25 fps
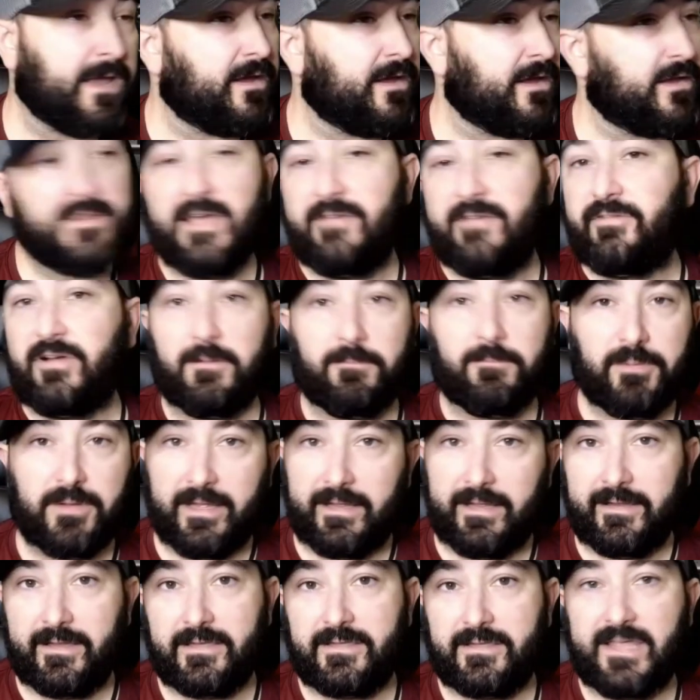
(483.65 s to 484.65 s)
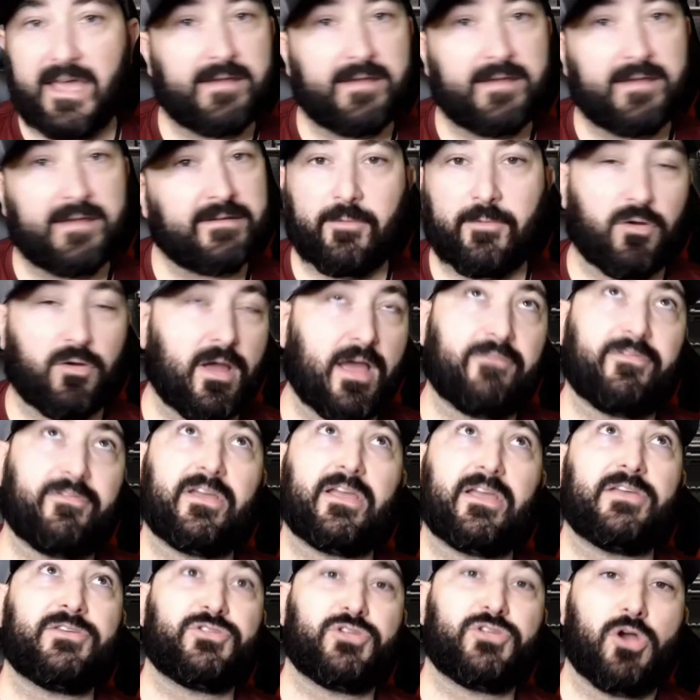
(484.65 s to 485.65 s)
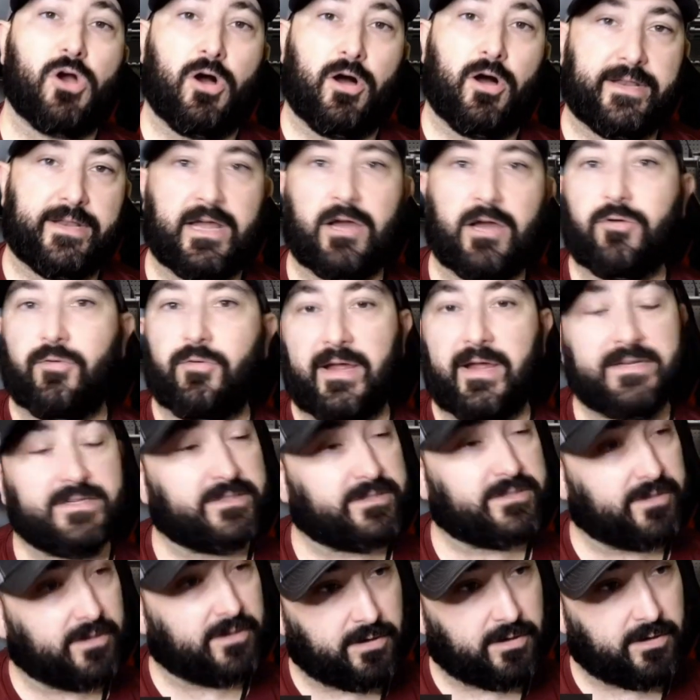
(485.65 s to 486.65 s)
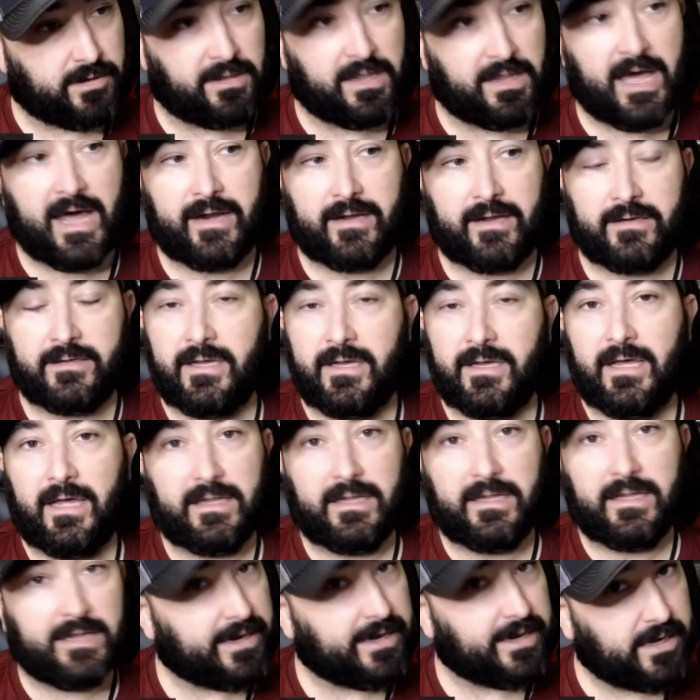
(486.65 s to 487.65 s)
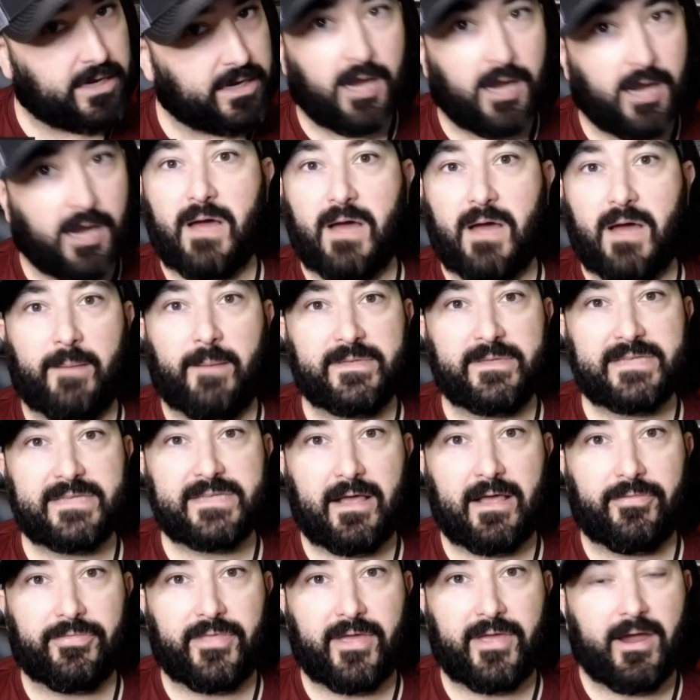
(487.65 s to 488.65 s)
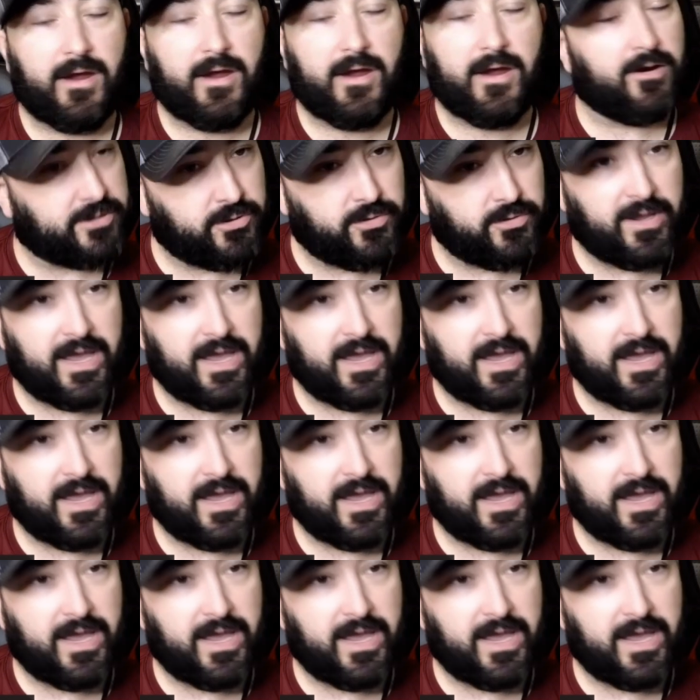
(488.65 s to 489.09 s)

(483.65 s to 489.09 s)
That demographic is gone. Now, granted, there are a lot of gun mamas out there, and you